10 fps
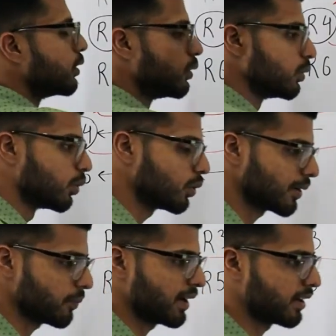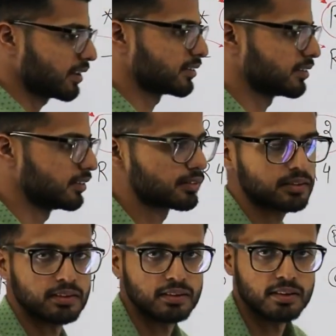no dependencies,
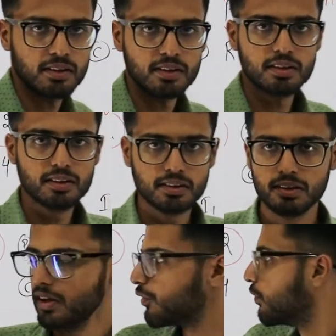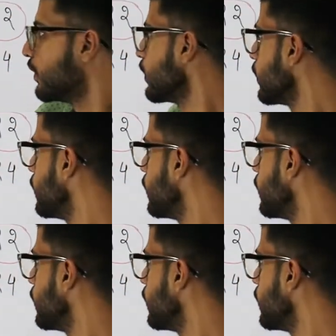if we